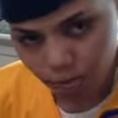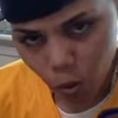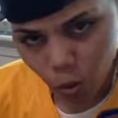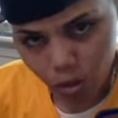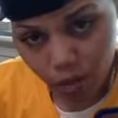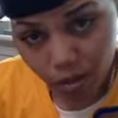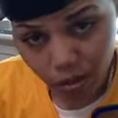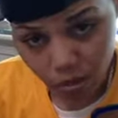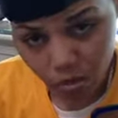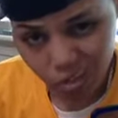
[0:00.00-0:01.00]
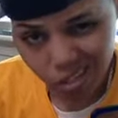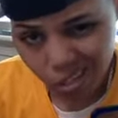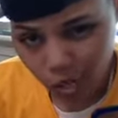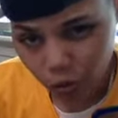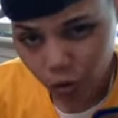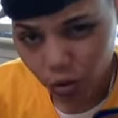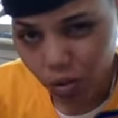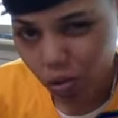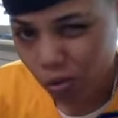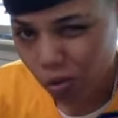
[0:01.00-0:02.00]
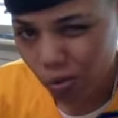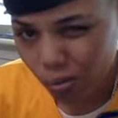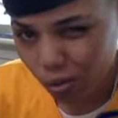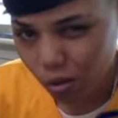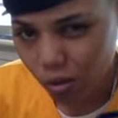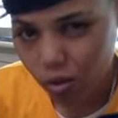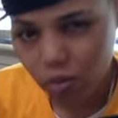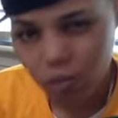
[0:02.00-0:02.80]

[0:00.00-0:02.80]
the Queen of Pentacles is actually the third party.